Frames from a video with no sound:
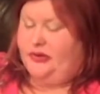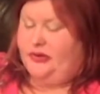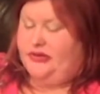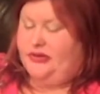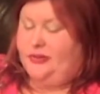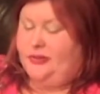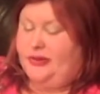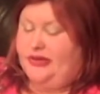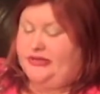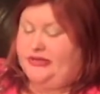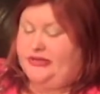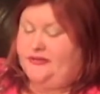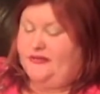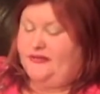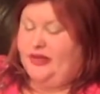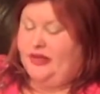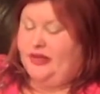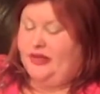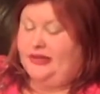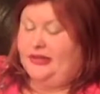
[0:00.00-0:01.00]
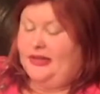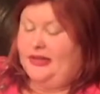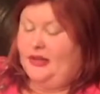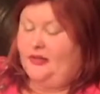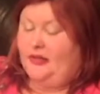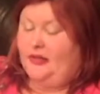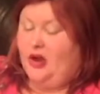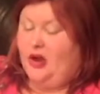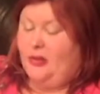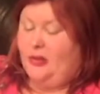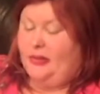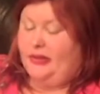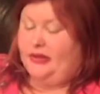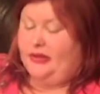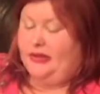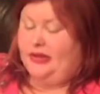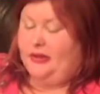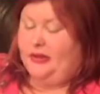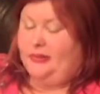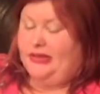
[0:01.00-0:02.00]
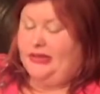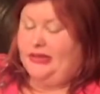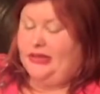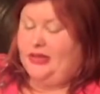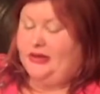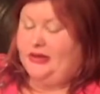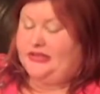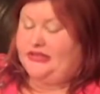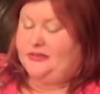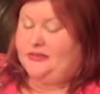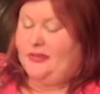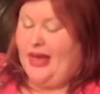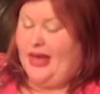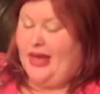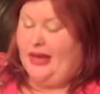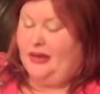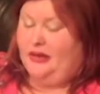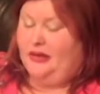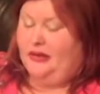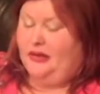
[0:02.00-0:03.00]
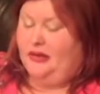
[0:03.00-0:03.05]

tipping as it fell, and it lay on the carpet like a beetle on its back,